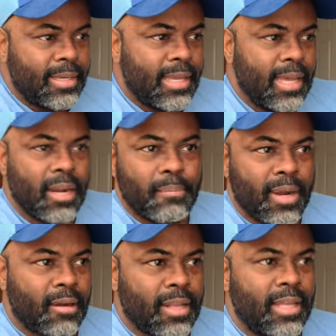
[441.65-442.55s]
in
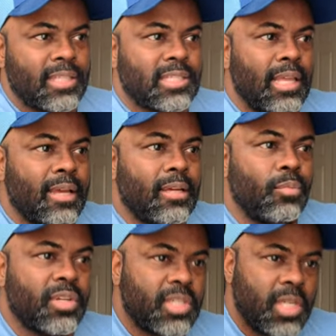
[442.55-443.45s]
America, it's like
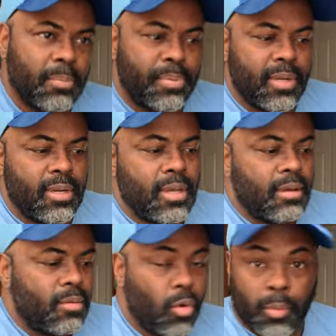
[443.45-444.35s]
we're tipping
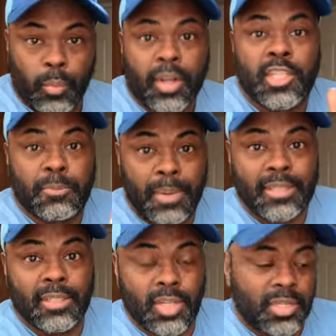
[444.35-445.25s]
or we're
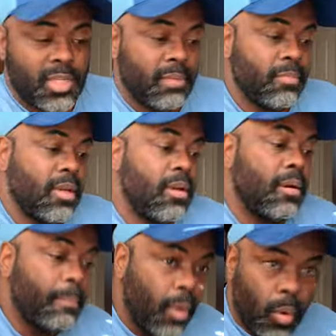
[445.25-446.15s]
expected to tip
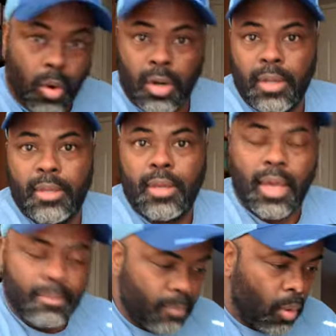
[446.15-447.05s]
more
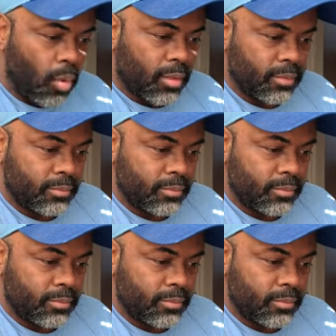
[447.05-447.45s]
and more,